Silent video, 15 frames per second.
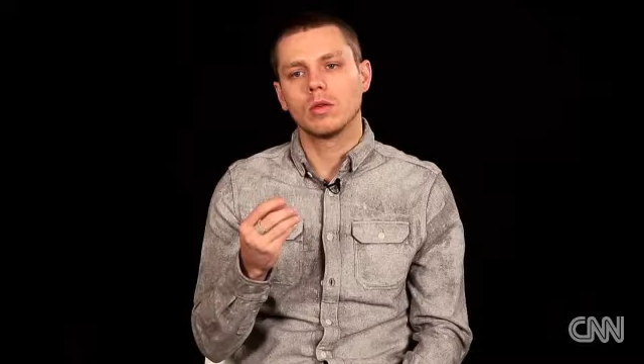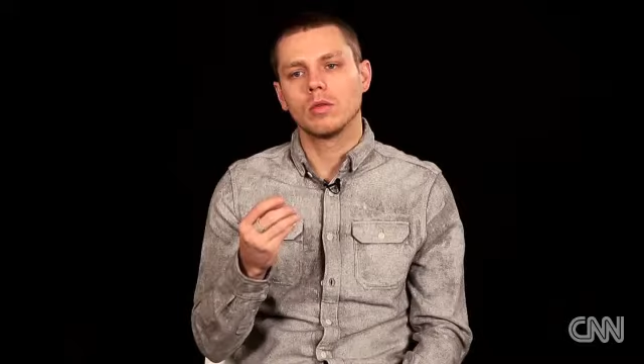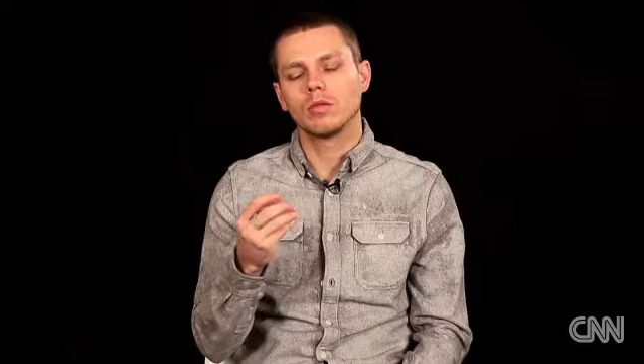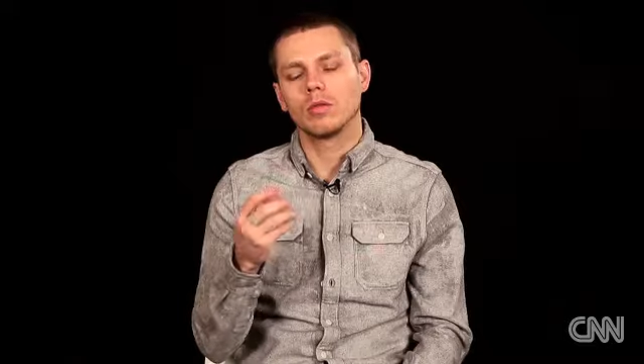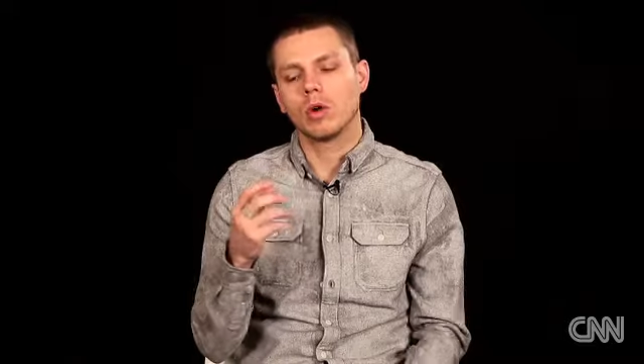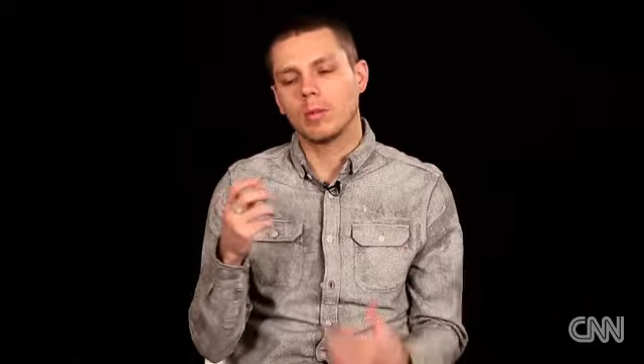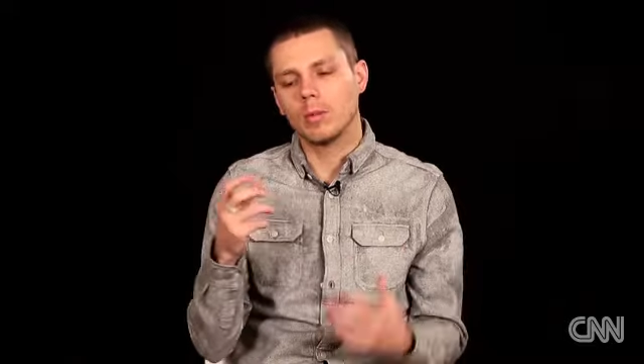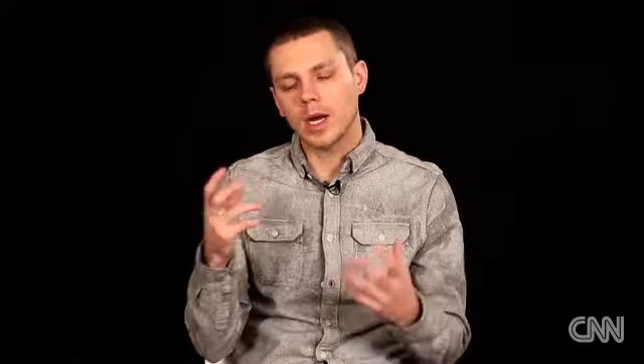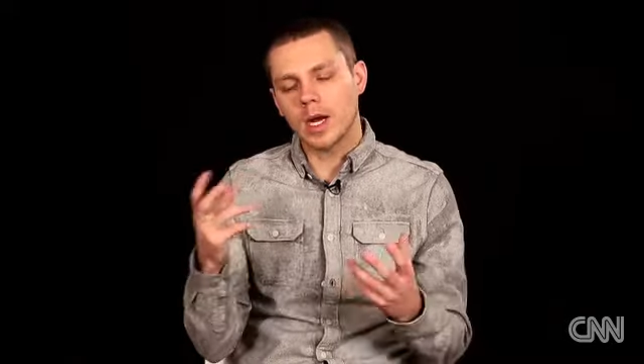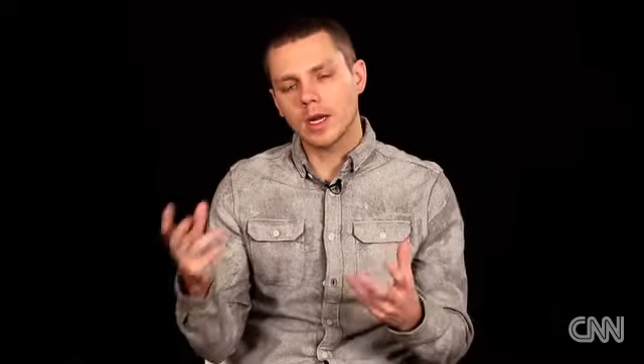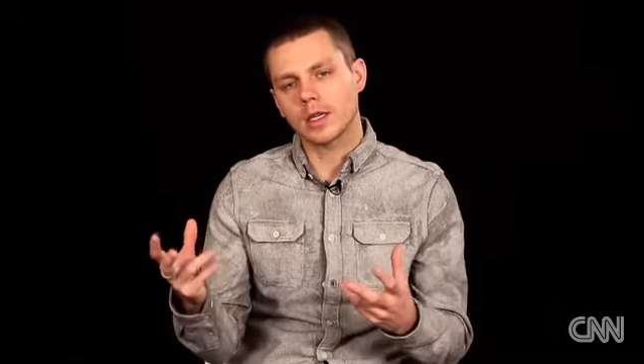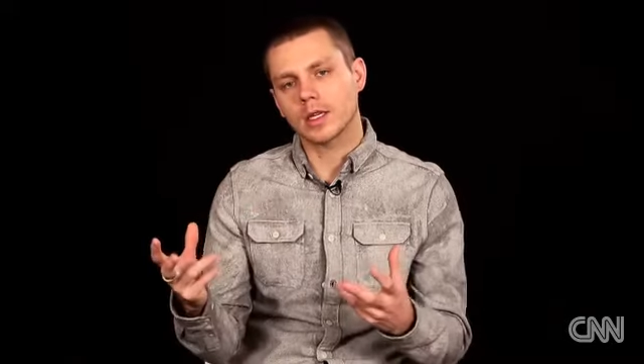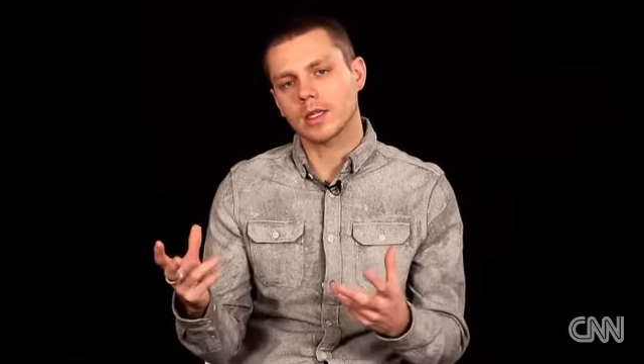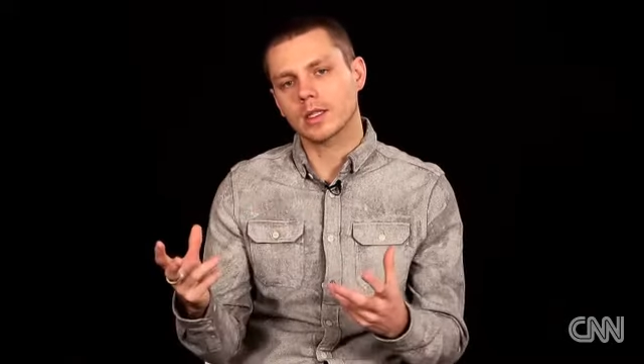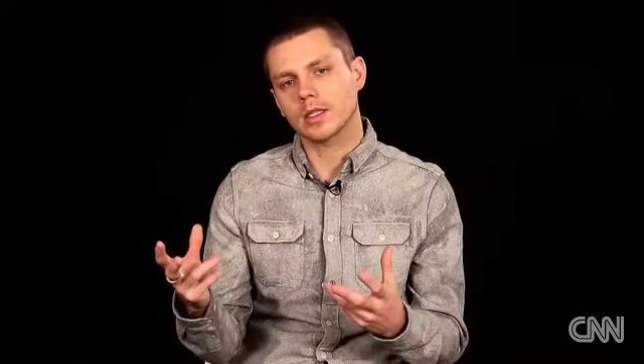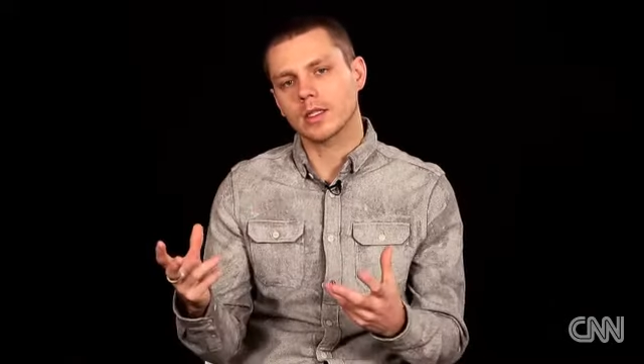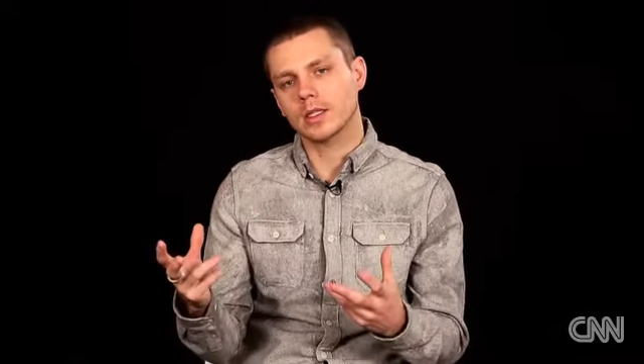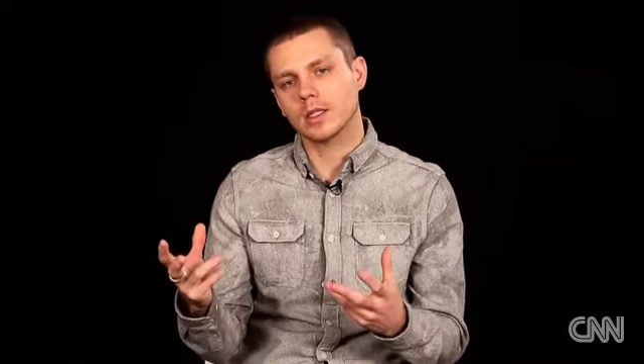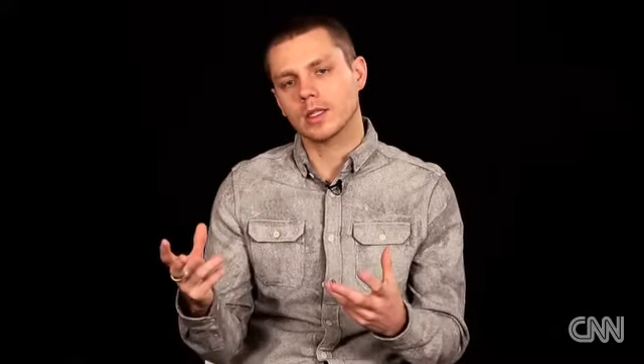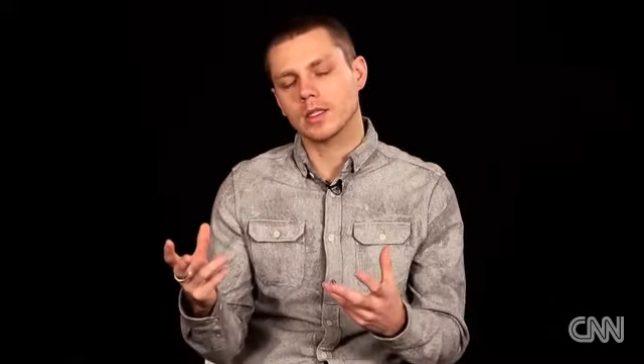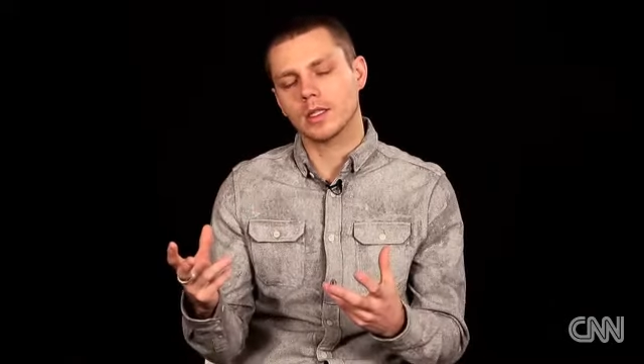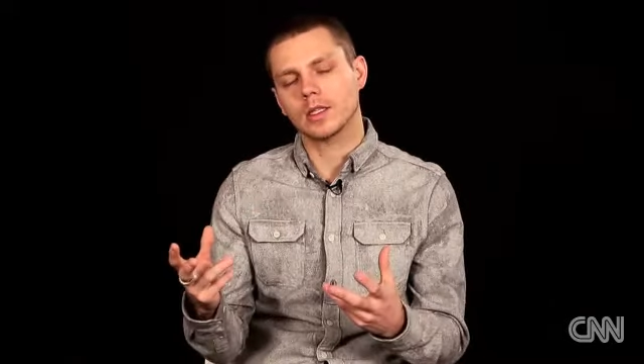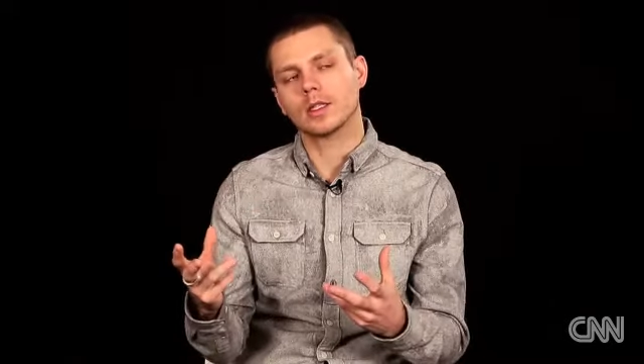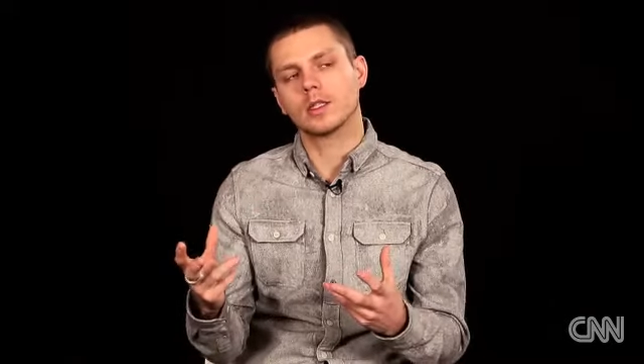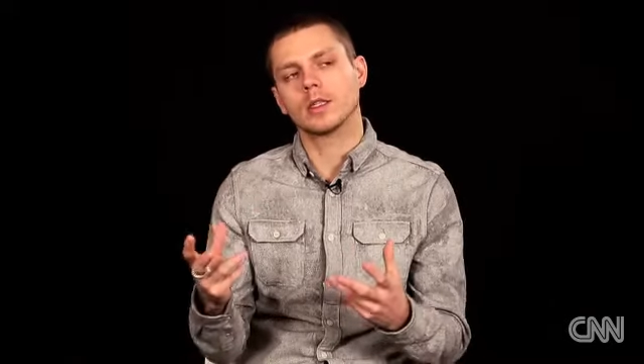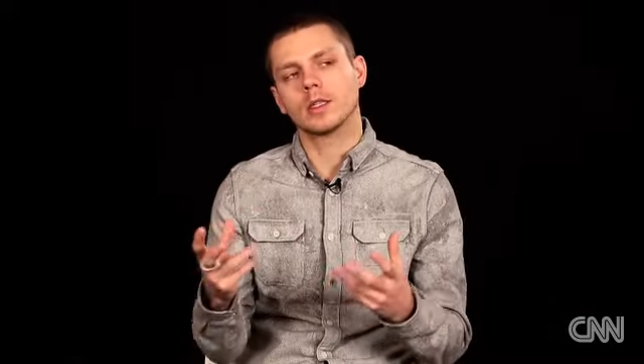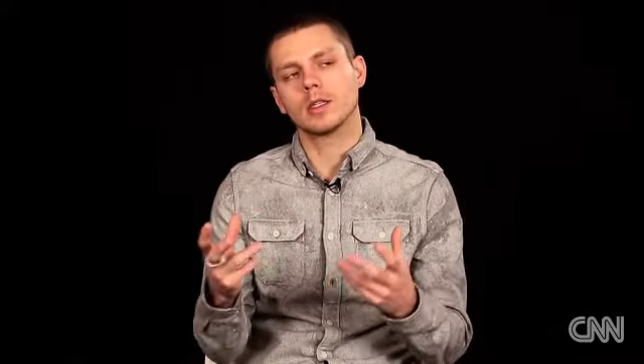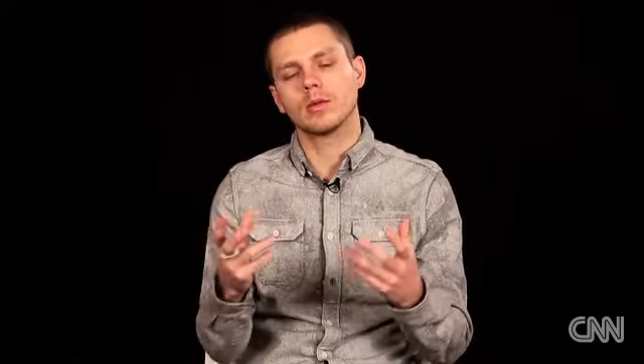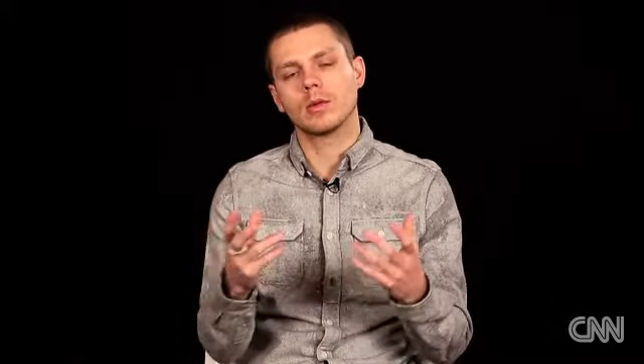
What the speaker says: robotics essentially